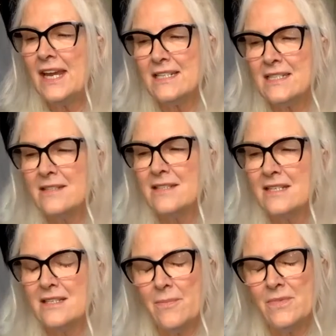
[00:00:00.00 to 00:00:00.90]
it does
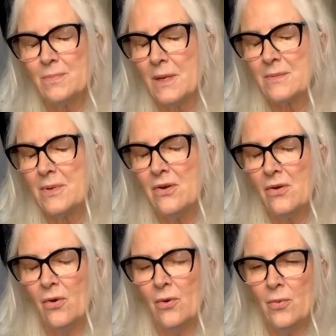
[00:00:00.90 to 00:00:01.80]
in some respects, but
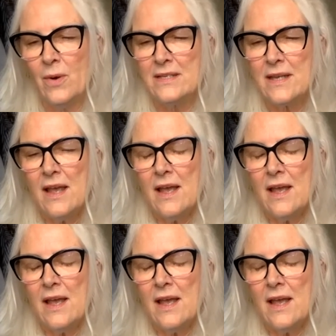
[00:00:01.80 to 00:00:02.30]
not always.